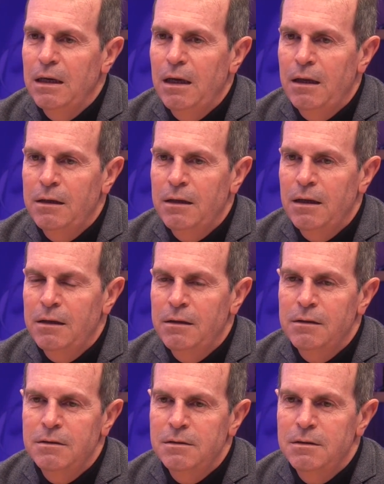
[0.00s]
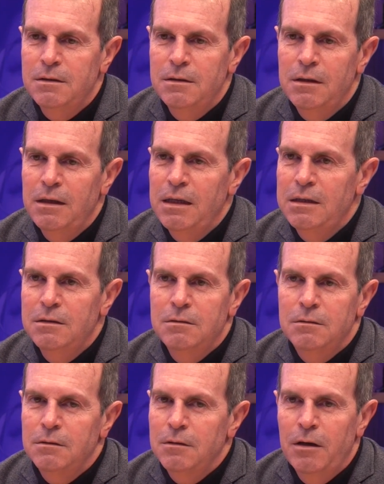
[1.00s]
And
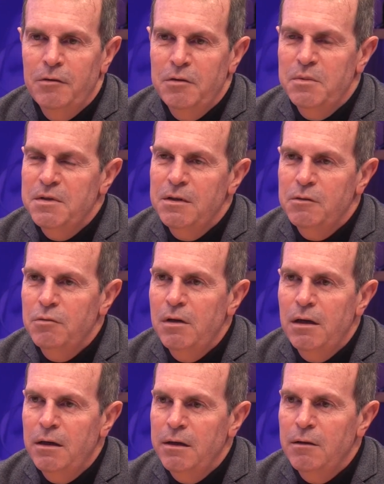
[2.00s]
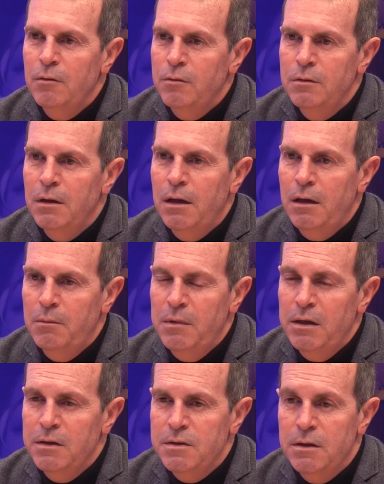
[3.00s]
it 100% rely on
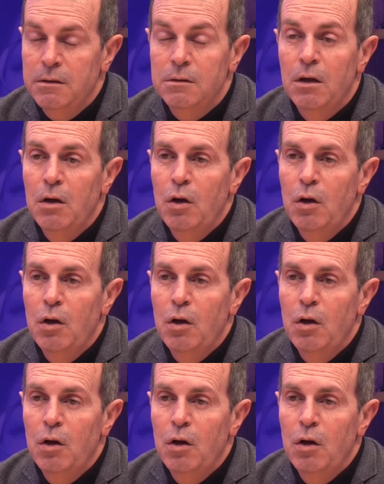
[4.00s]
alumni, and